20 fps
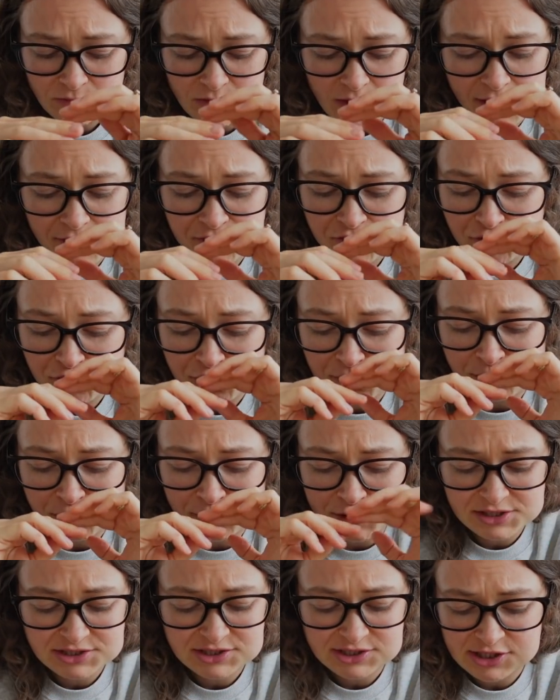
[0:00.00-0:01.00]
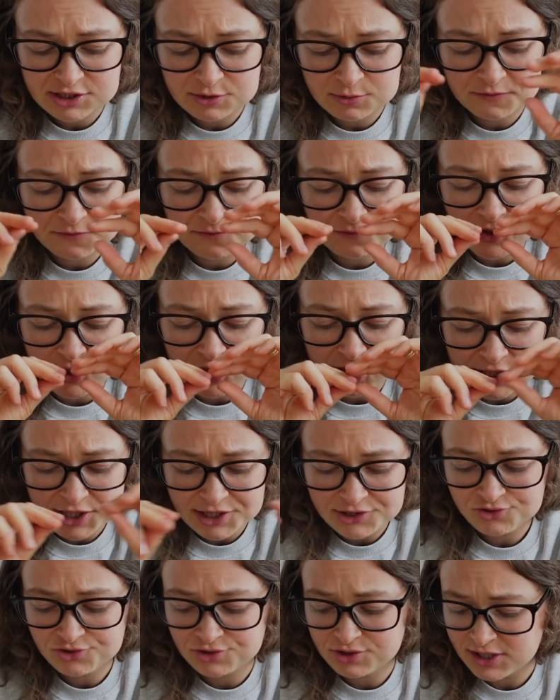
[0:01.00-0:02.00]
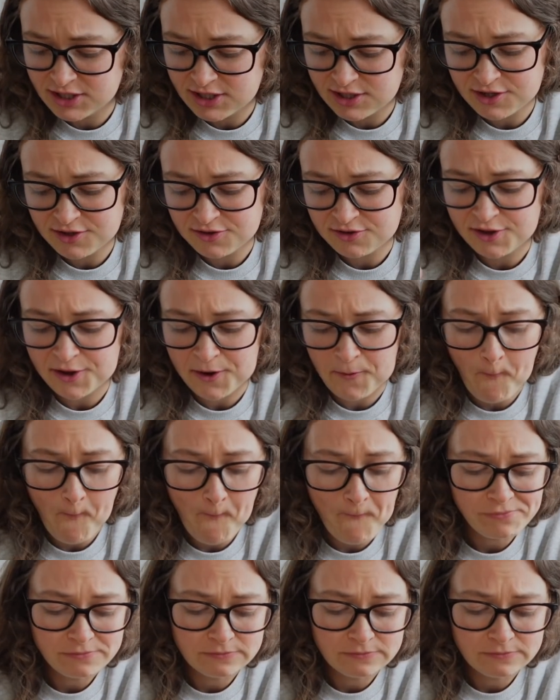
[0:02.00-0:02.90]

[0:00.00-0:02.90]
And you could put it together with literally anything.